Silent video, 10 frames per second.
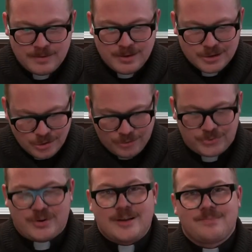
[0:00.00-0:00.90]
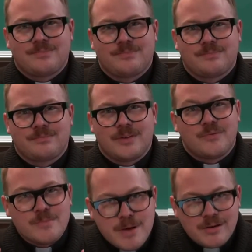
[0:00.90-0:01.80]
adultery. If
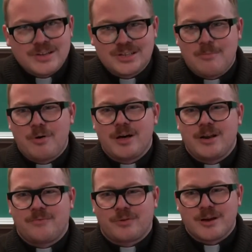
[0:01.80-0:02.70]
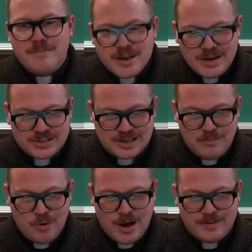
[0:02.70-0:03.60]
we marry someone, if we're committed to
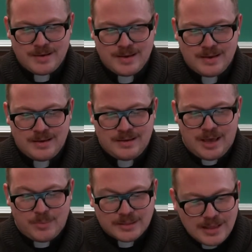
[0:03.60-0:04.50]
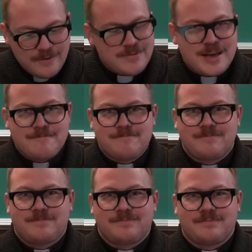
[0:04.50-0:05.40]
someone, and we love them,
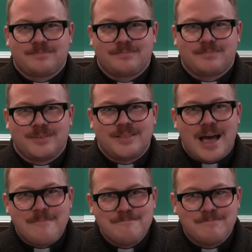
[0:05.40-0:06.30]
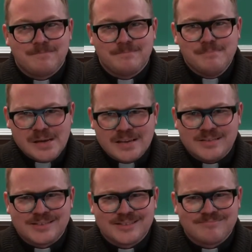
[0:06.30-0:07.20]
then that
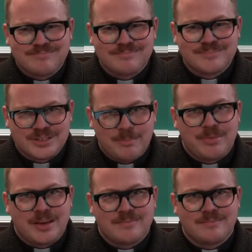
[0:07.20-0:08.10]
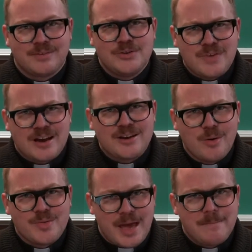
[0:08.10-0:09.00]
means something. And you've got to know
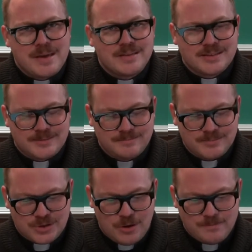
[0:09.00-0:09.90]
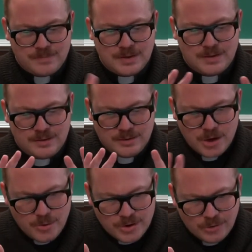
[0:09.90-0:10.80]
what that means. So,
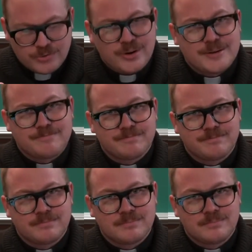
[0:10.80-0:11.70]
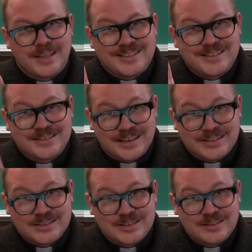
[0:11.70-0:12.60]
no adultery. That's the
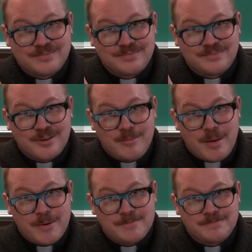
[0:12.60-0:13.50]
sixth commandment.